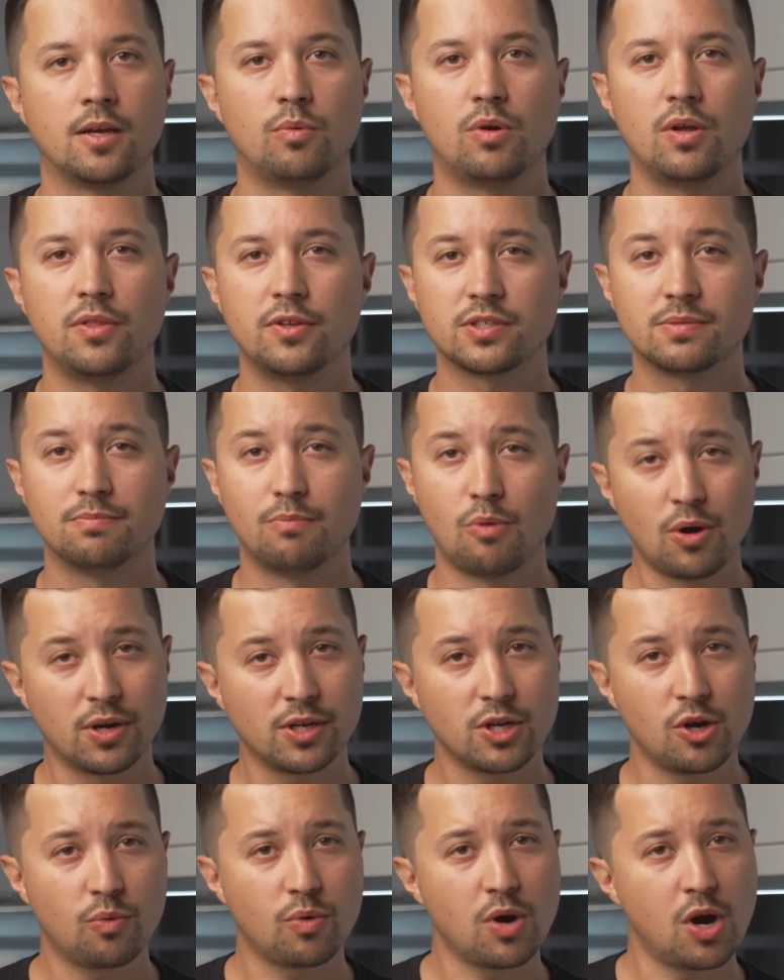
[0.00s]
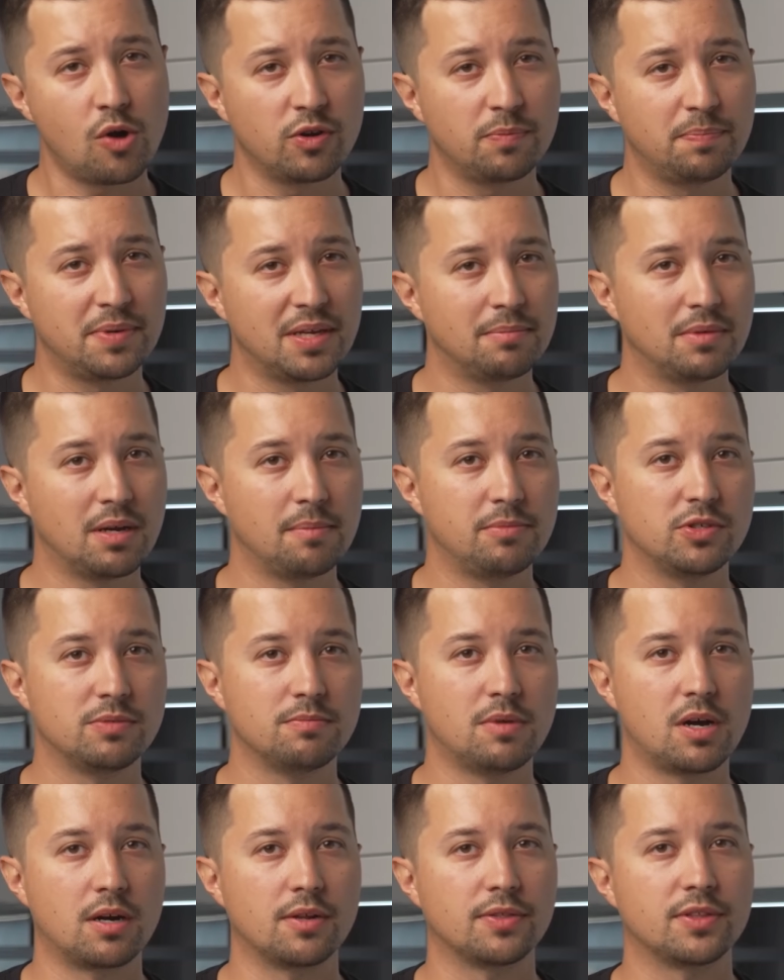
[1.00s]
While there's more to go wrong with B M W's
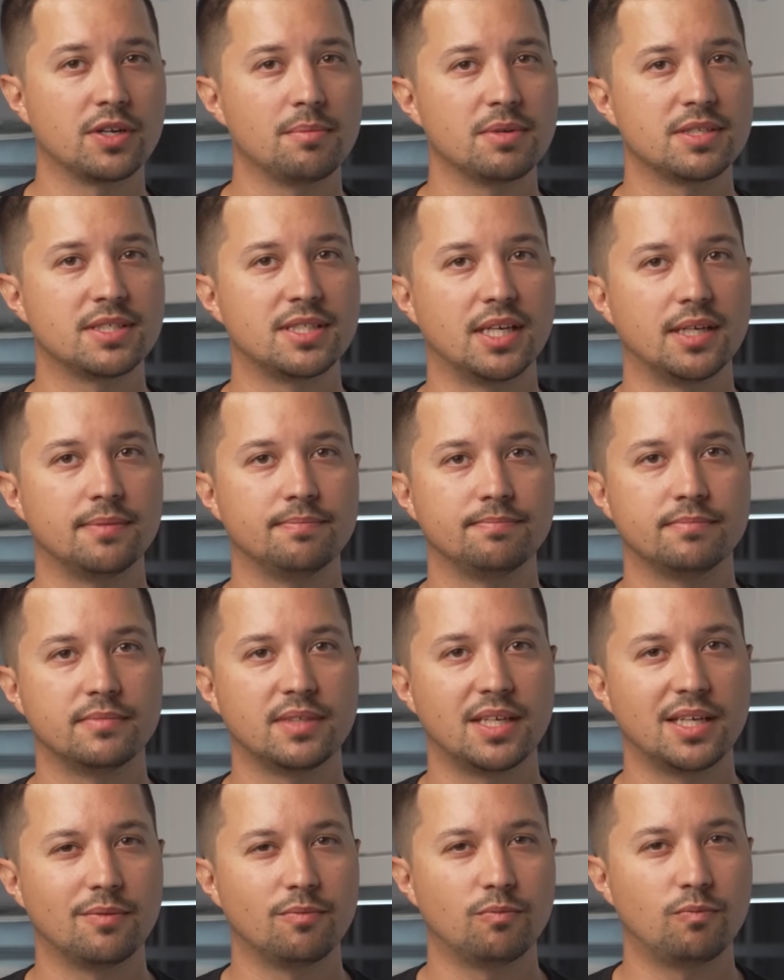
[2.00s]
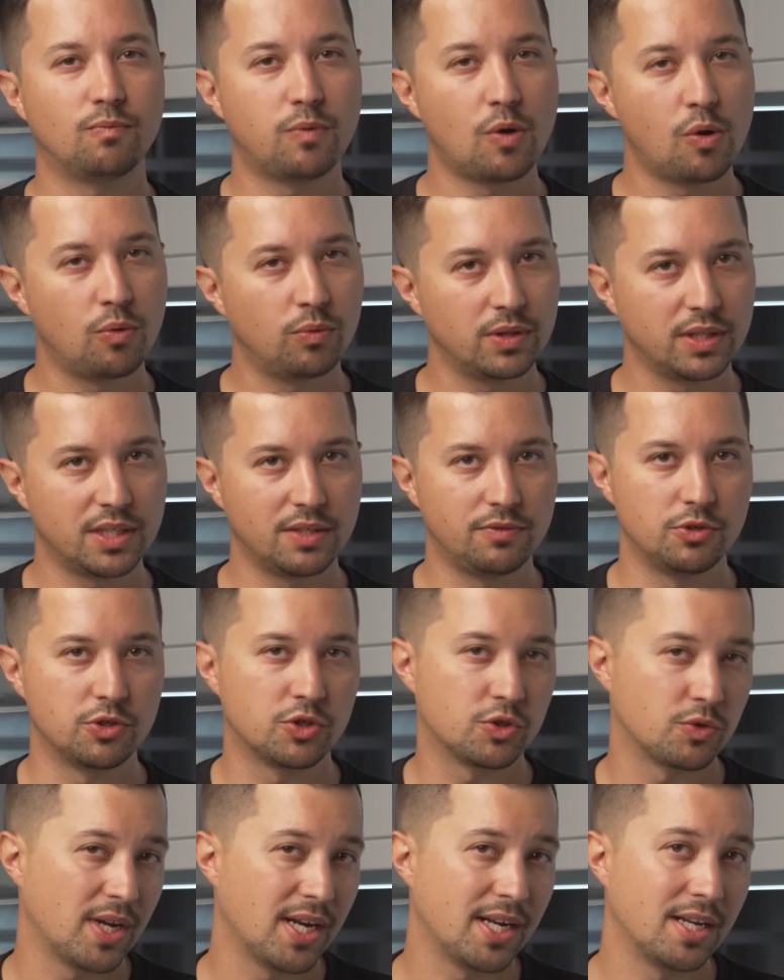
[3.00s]
modern thermostat, it won't leave you
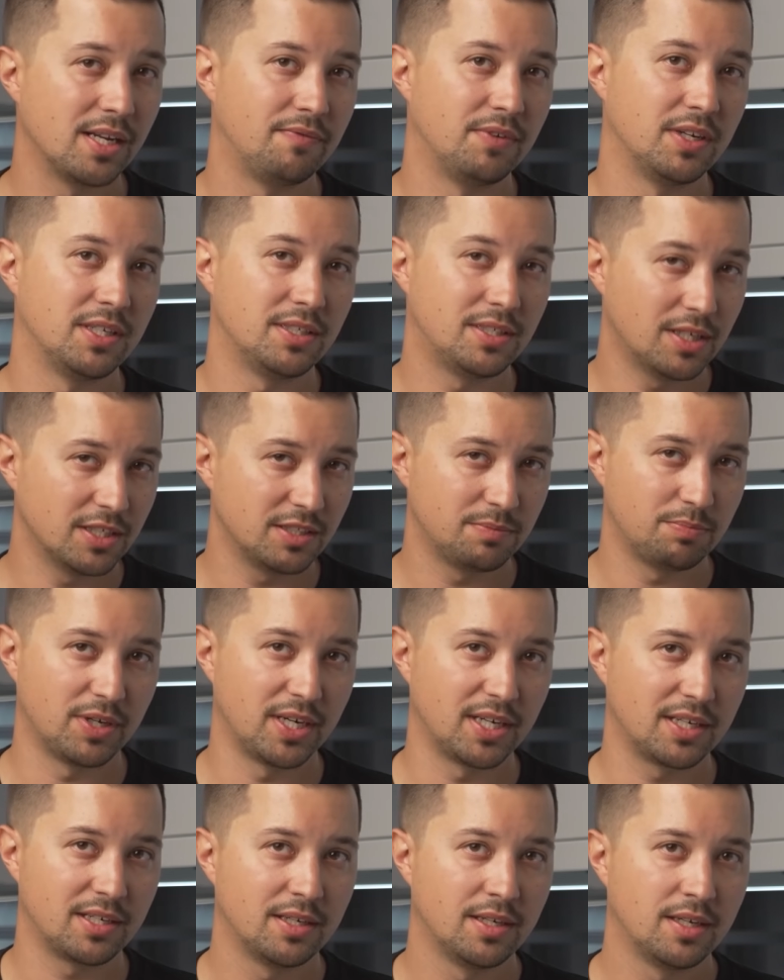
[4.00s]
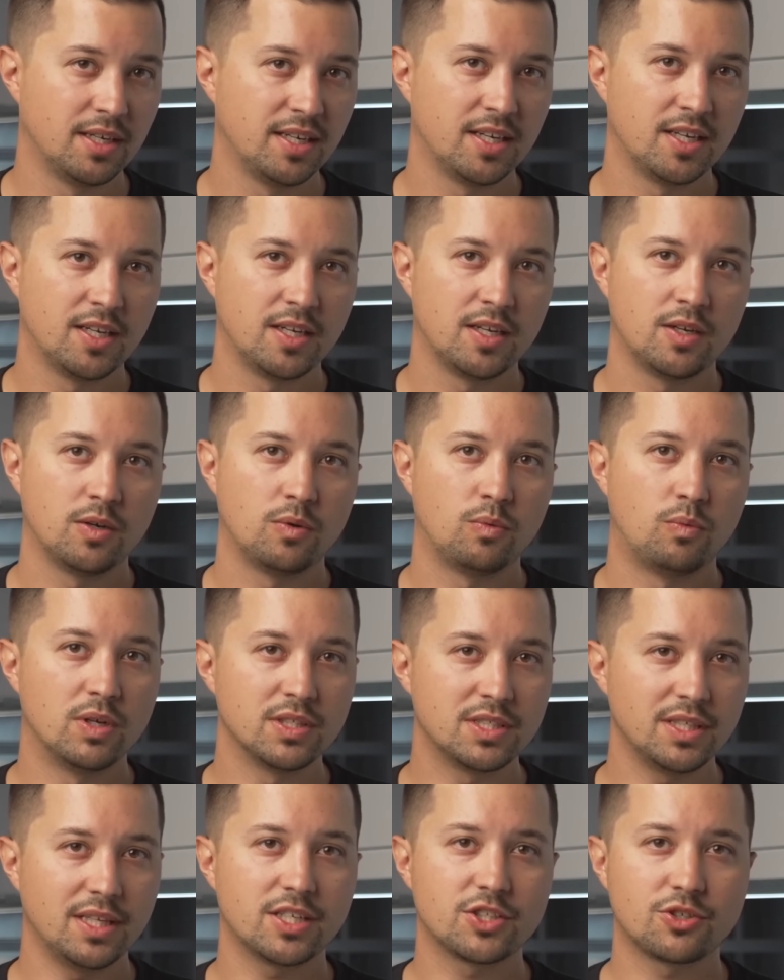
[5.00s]
stranded if it does break.
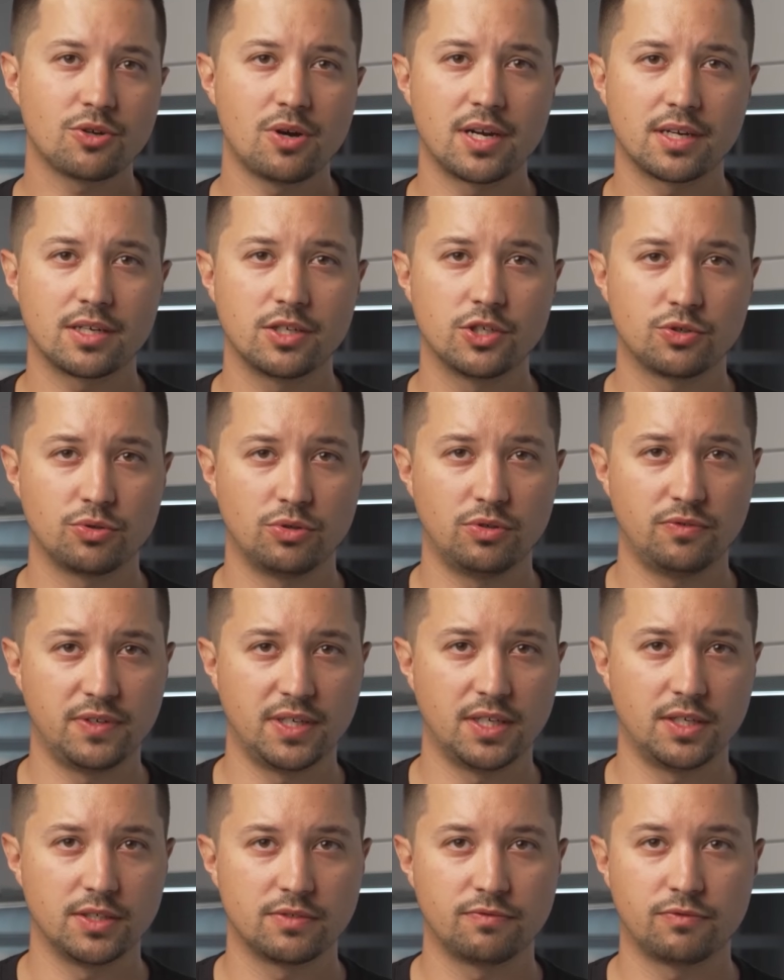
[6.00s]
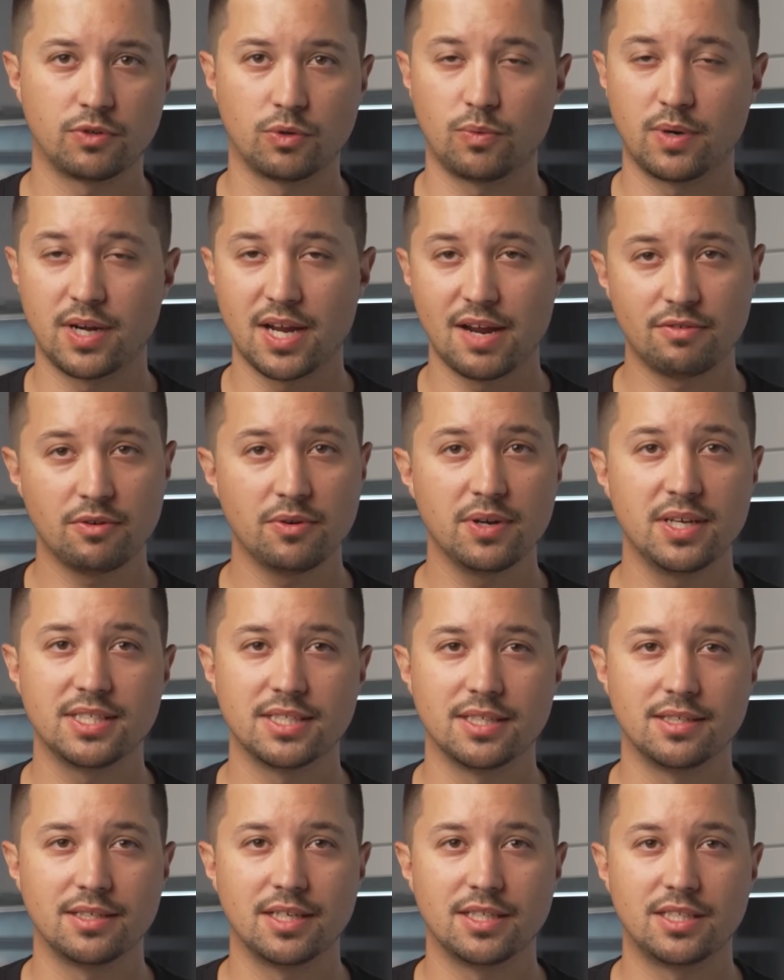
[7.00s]
Once electronic control fails, for whatever
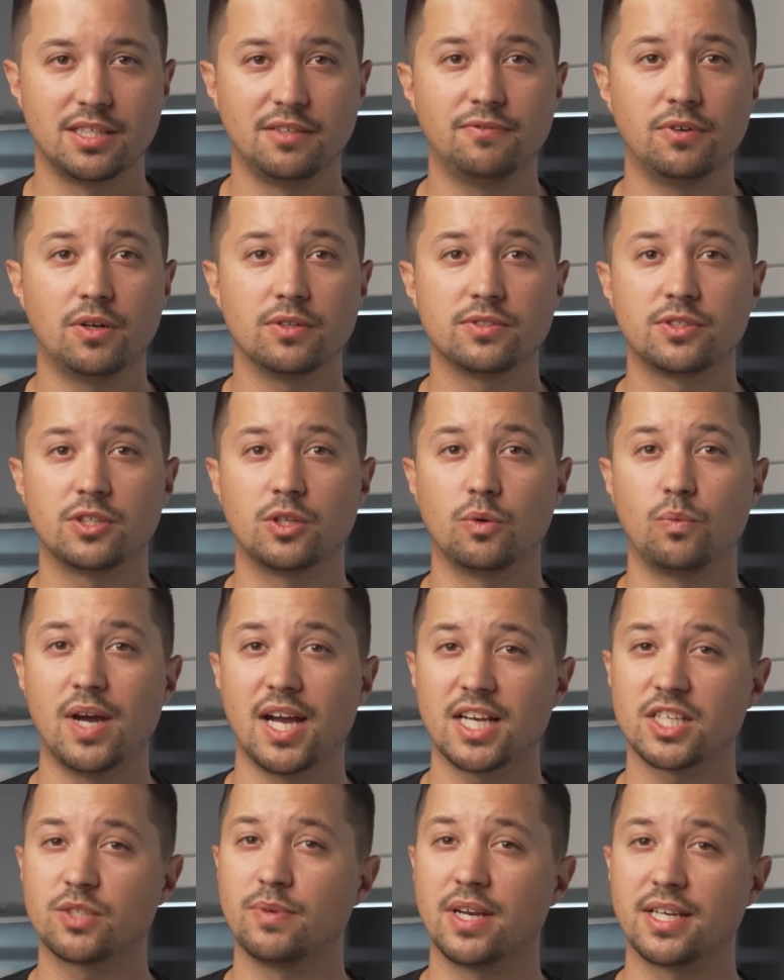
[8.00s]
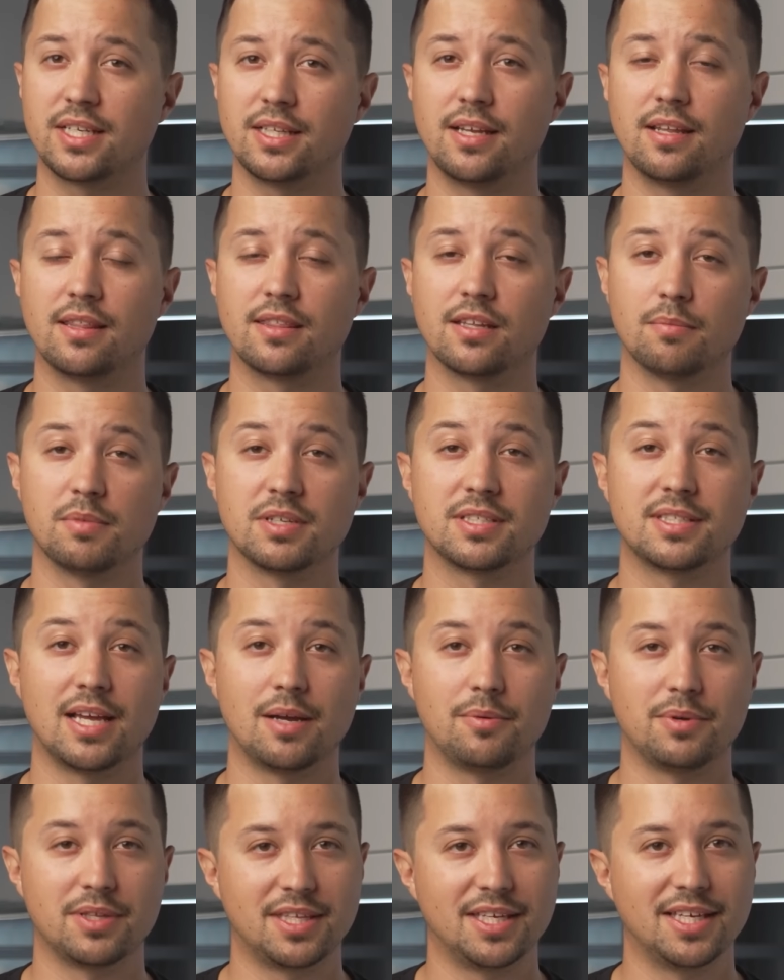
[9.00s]
reason, it defaults to the wax-regulated
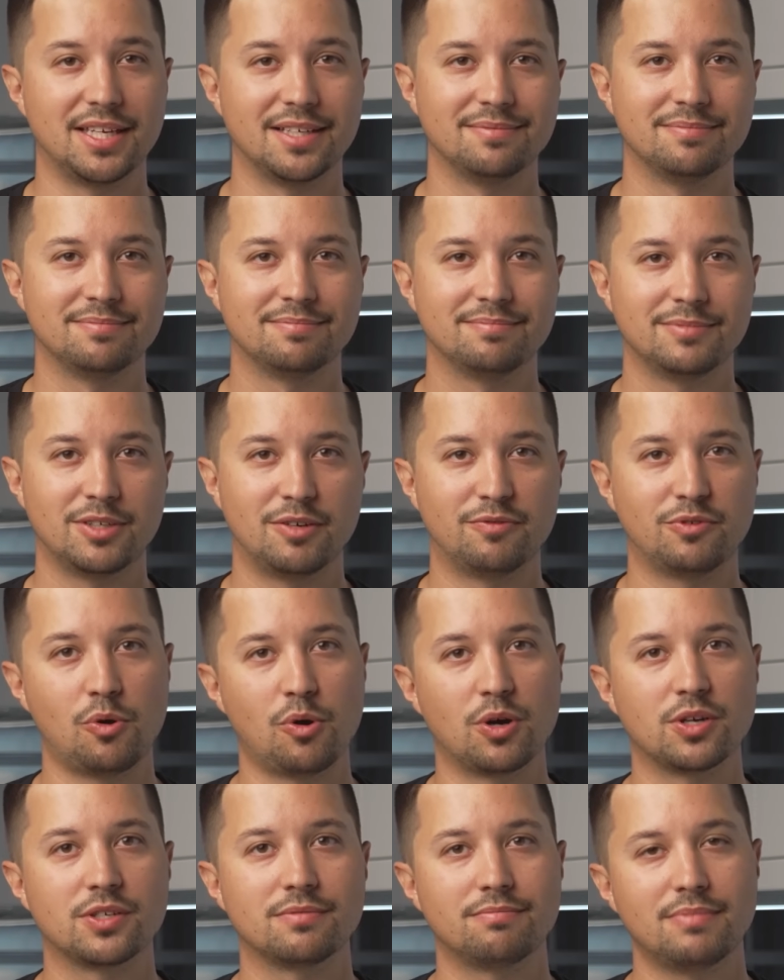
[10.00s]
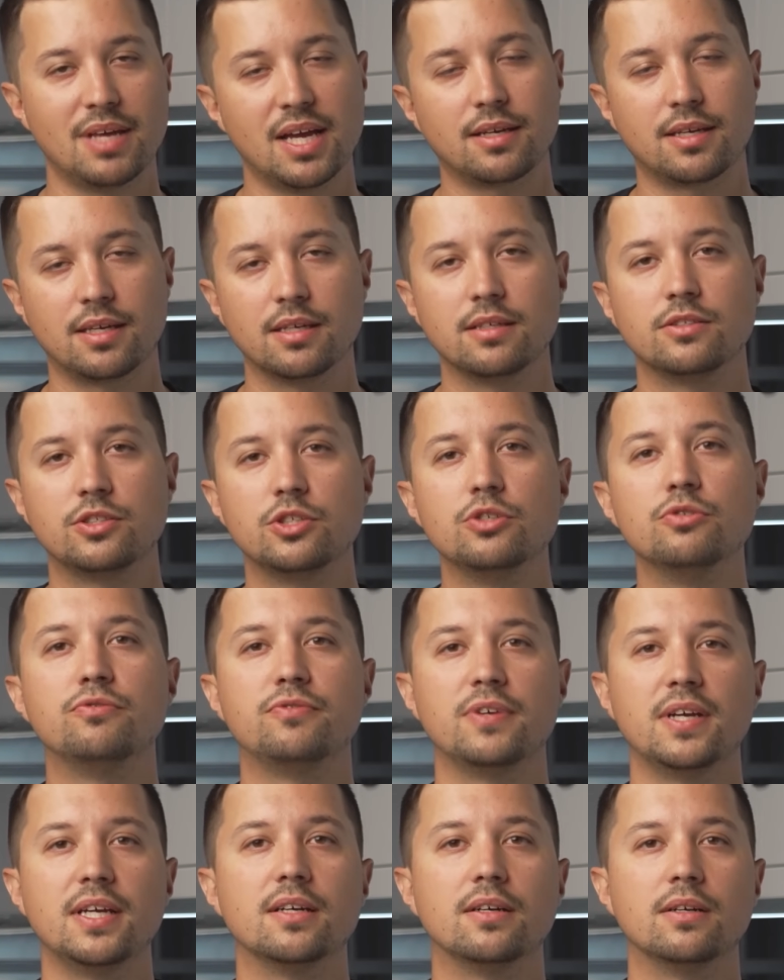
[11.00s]
thermostat within. Of course, that can too
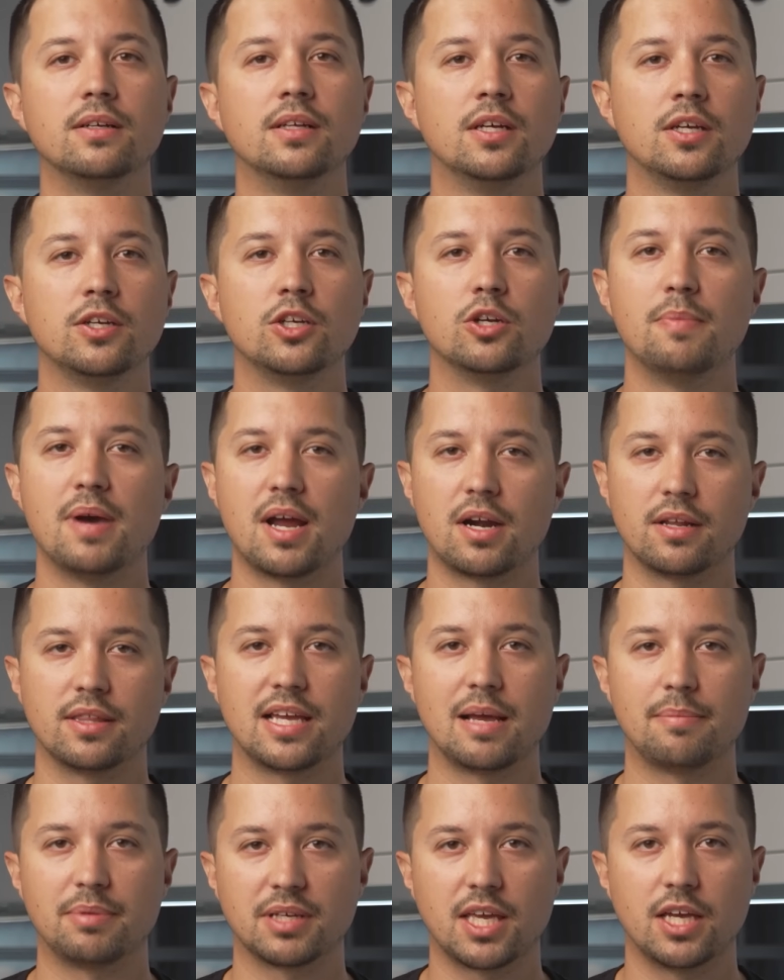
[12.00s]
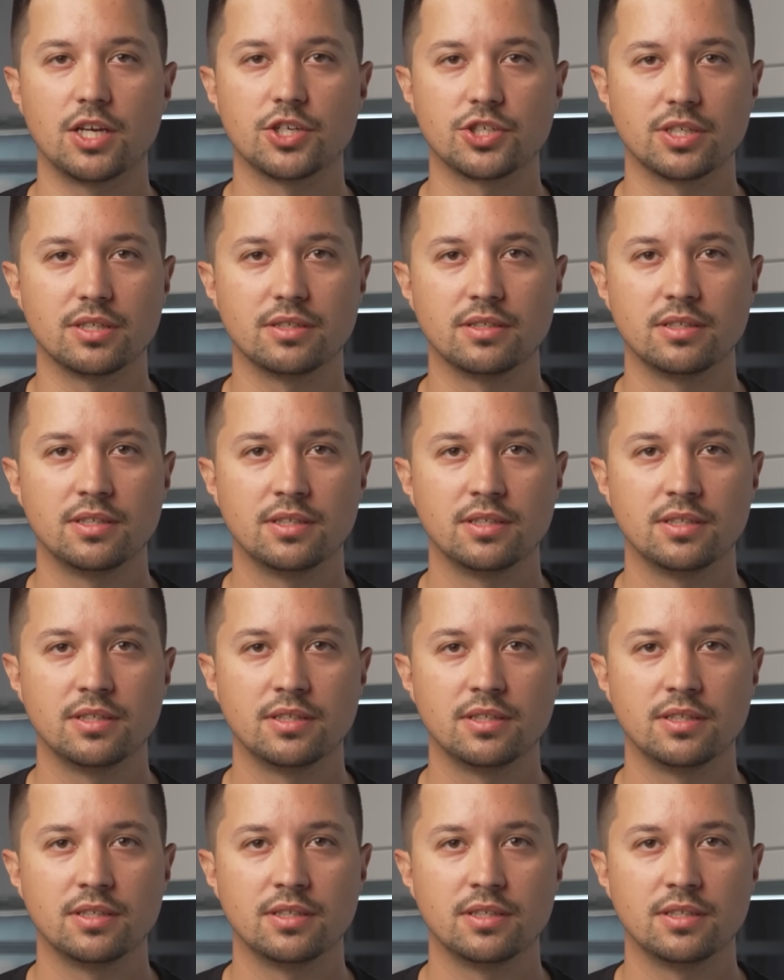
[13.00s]
fail, no matter the application.